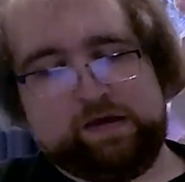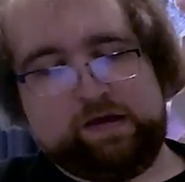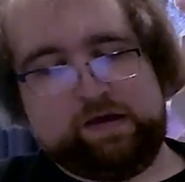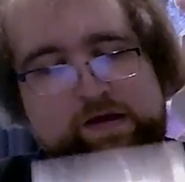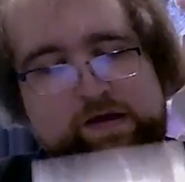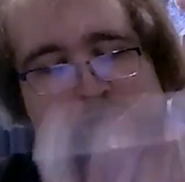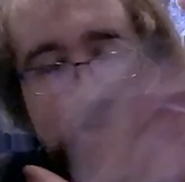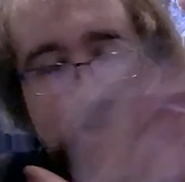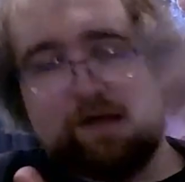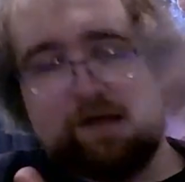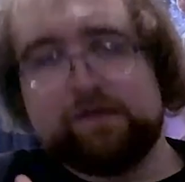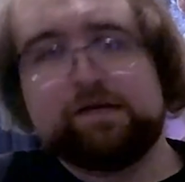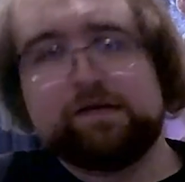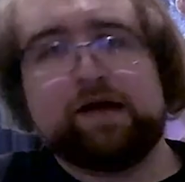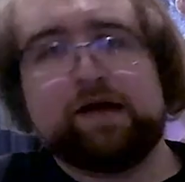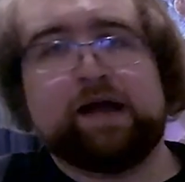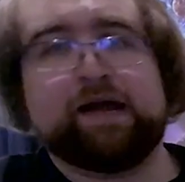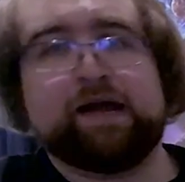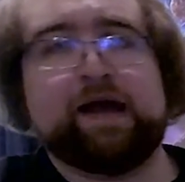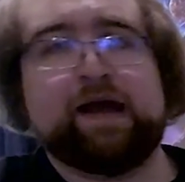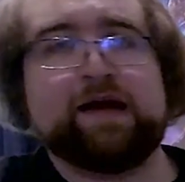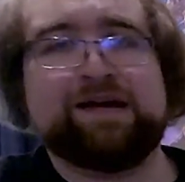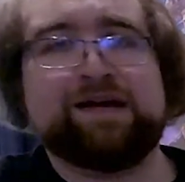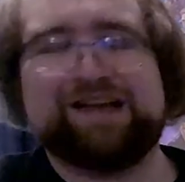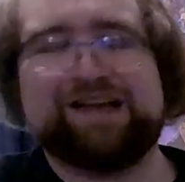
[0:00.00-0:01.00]
And yeah, I
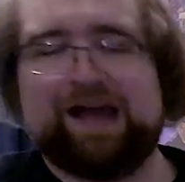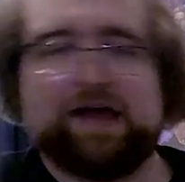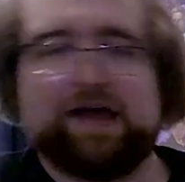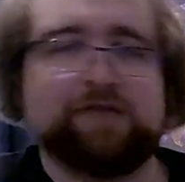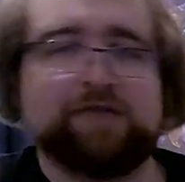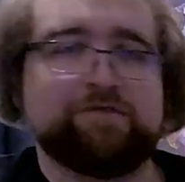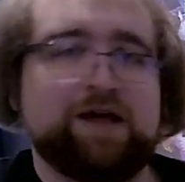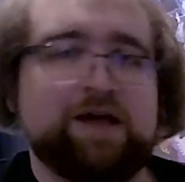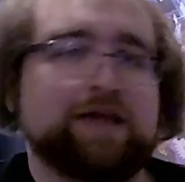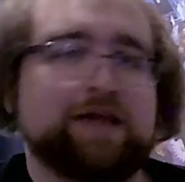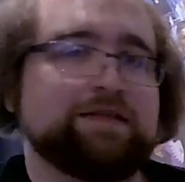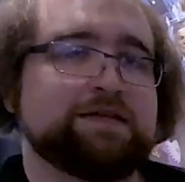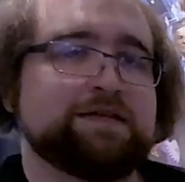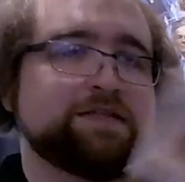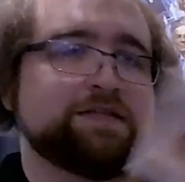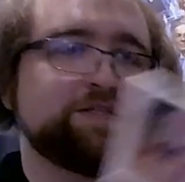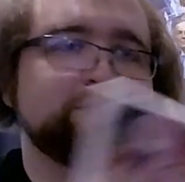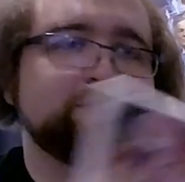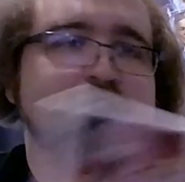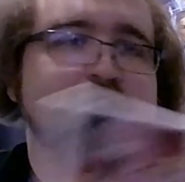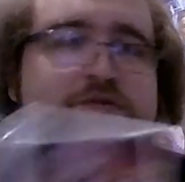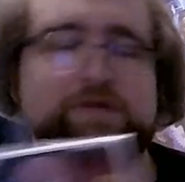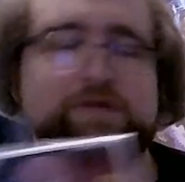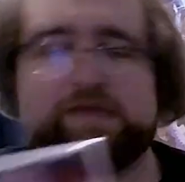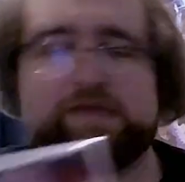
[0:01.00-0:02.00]
got it. I have not
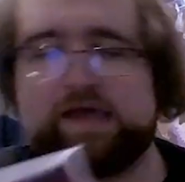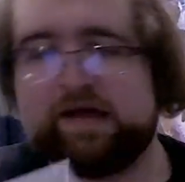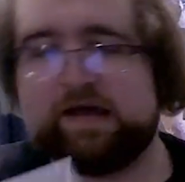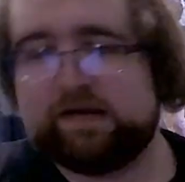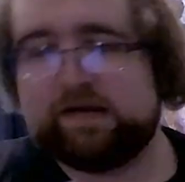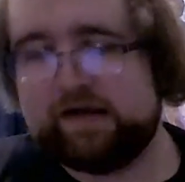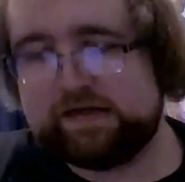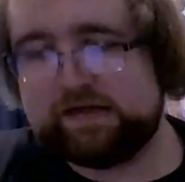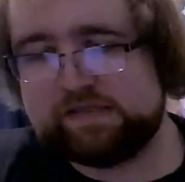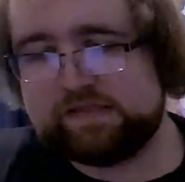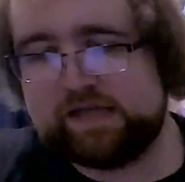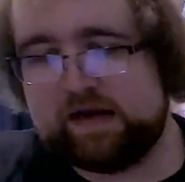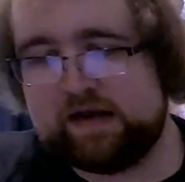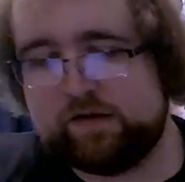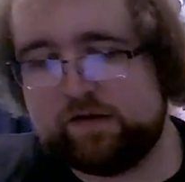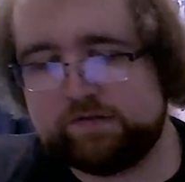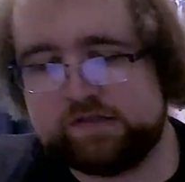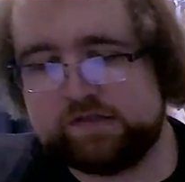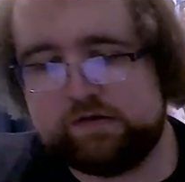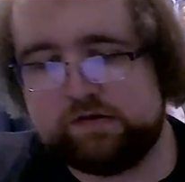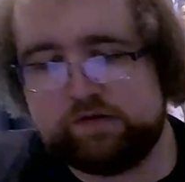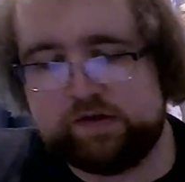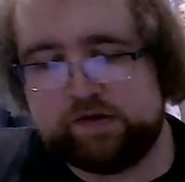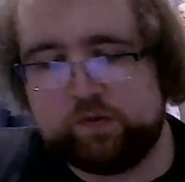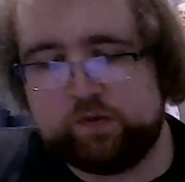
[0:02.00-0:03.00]
listened to it yet. I said I
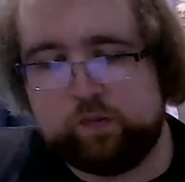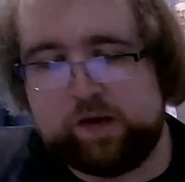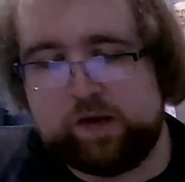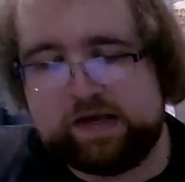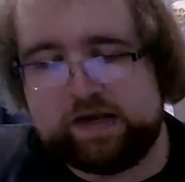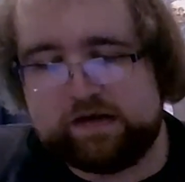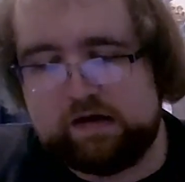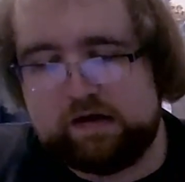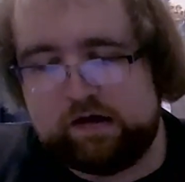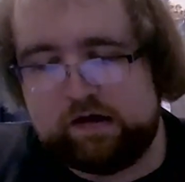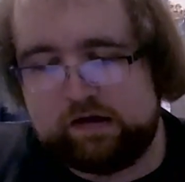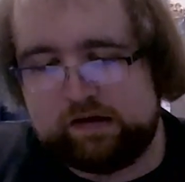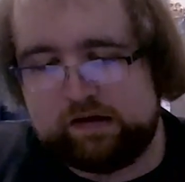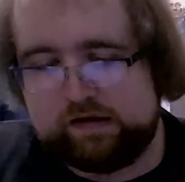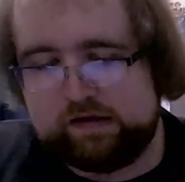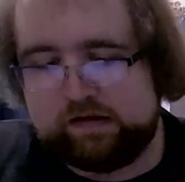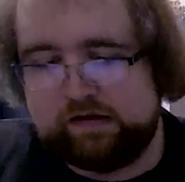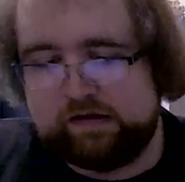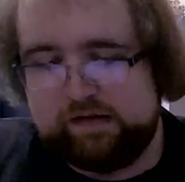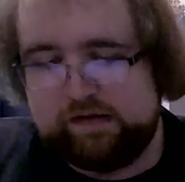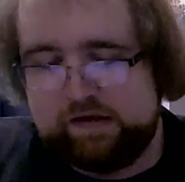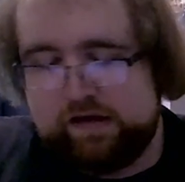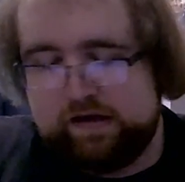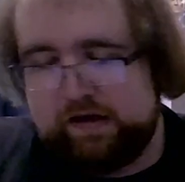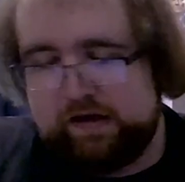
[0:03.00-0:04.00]
was going to wait on it
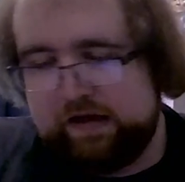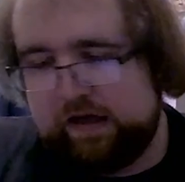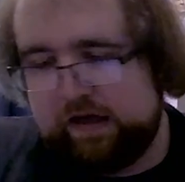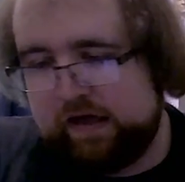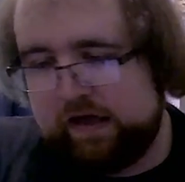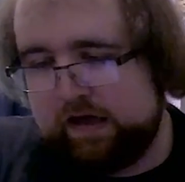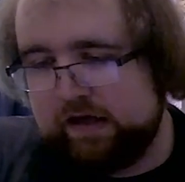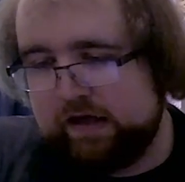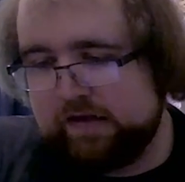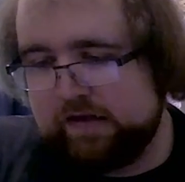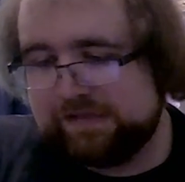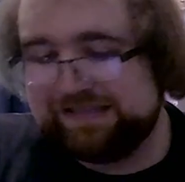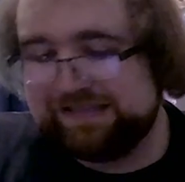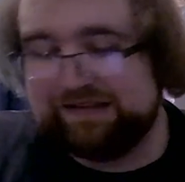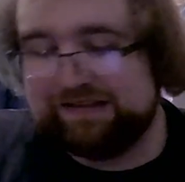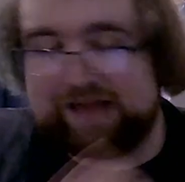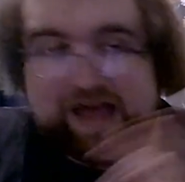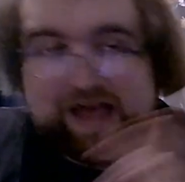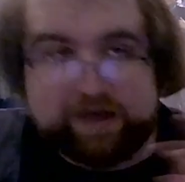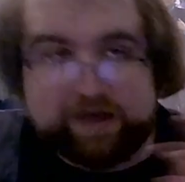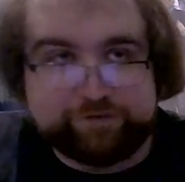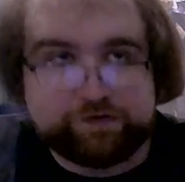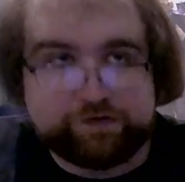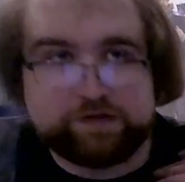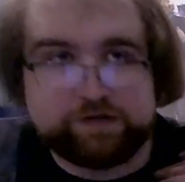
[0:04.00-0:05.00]
until
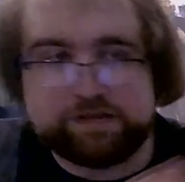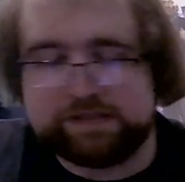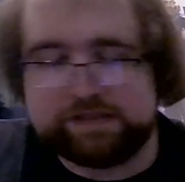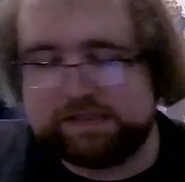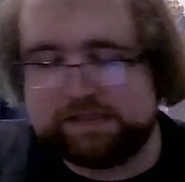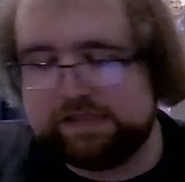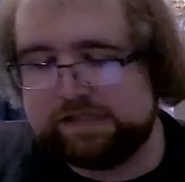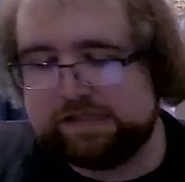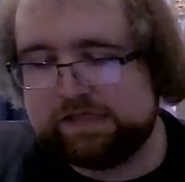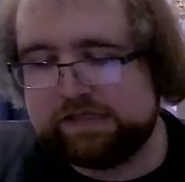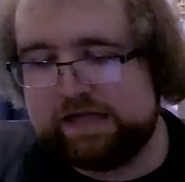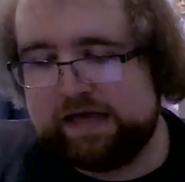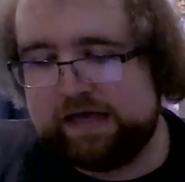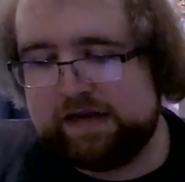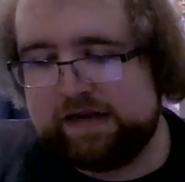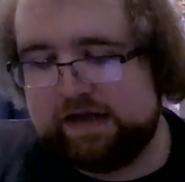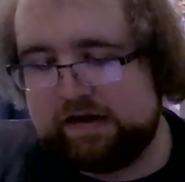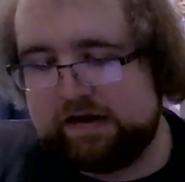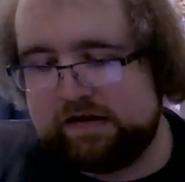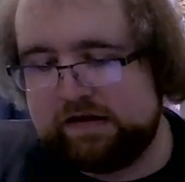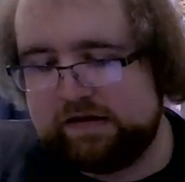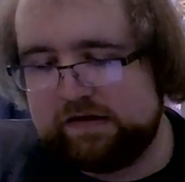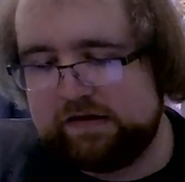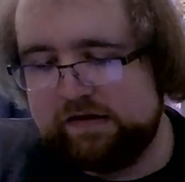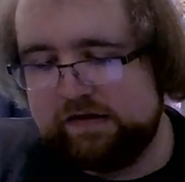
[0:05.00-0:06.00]
after the season had
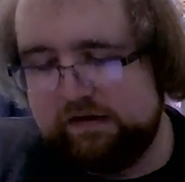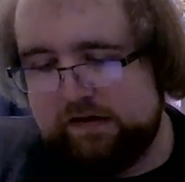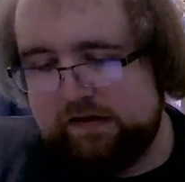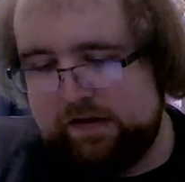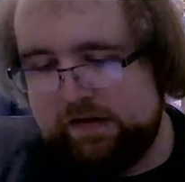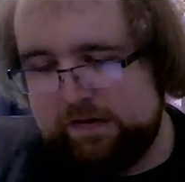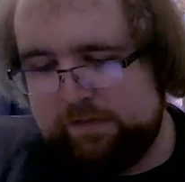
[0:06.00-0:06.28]
ended.